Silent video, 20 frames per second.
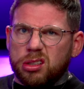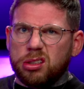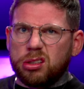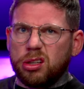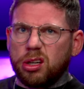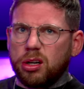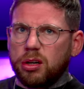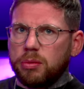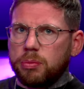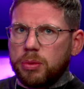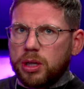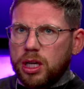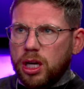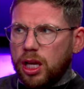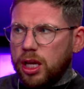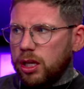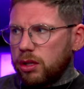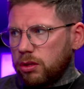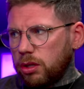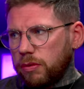Oh, my
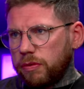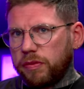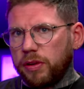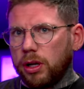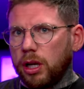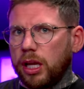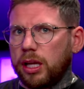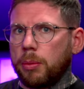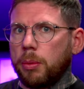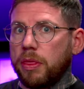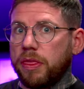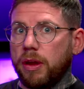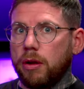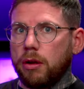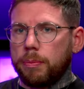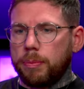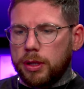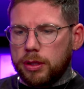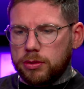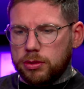client, I feel like I'm a
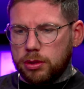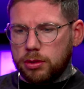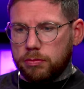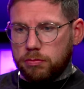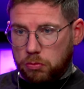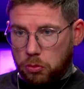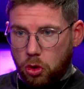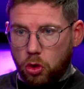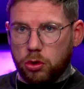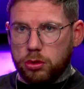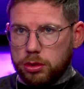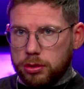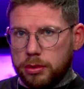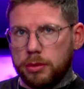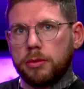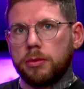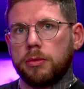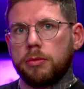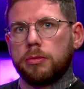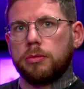therapist. Good.
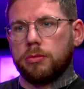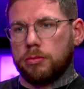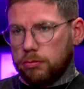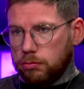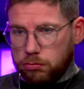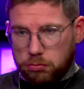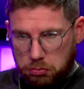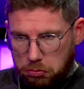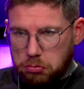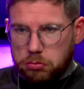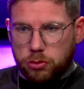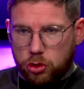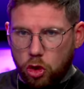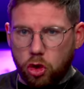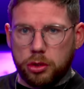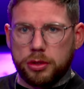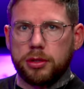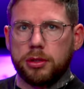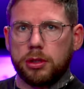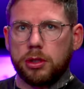
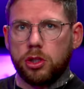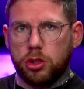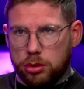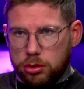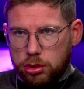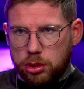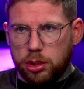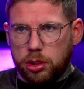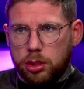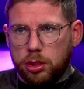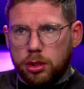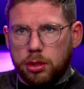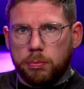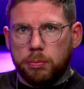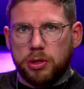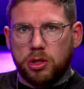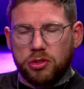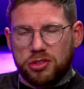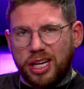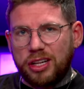Good.
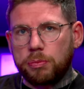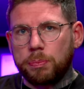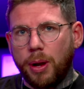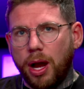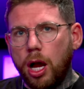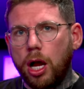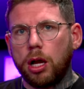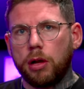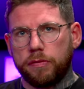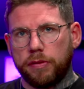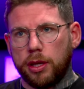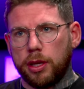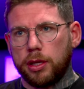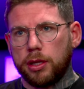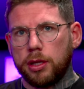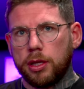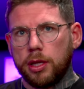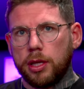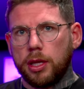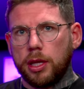Because that's part of it.
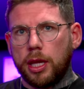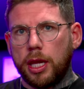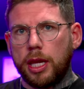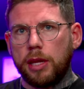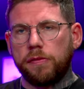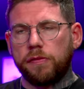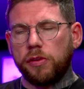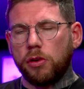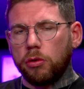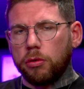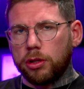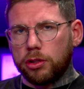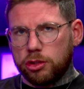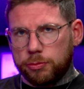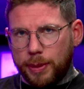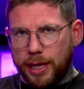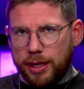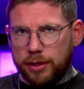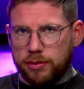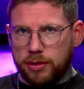If you're
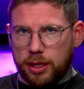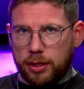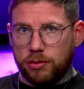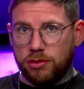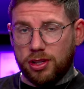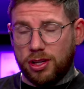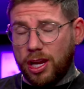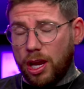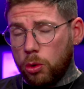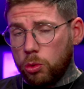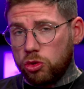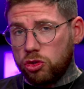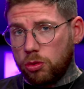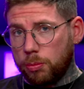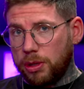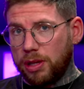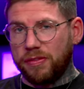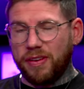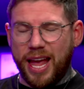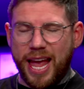expecting to coach
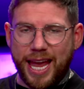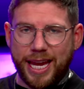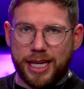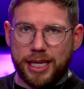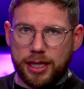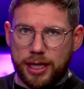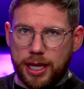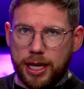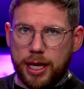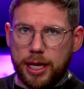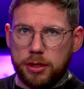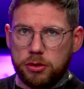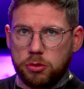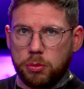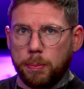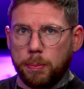somebody for 8 years